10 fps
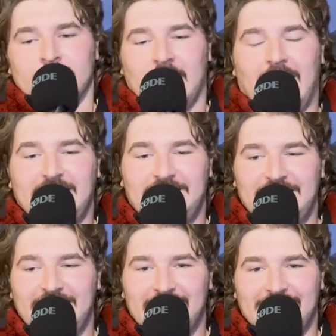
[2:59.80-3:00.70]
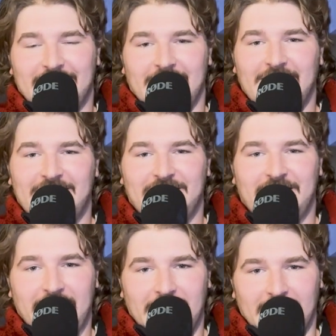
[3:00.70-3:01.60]
And he sees that
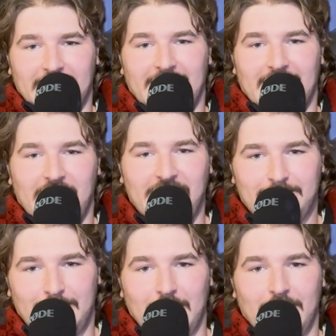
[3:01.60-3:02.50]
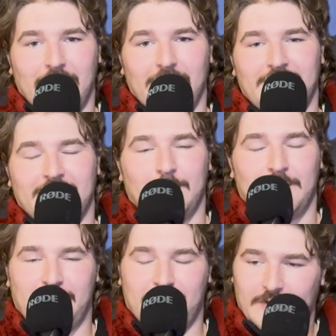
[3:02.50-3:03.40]
this bird
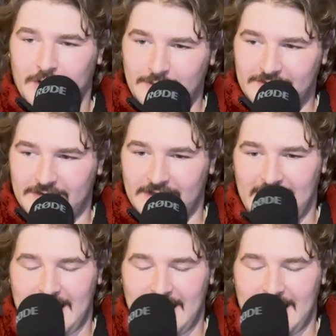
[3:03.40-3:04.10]
was frozen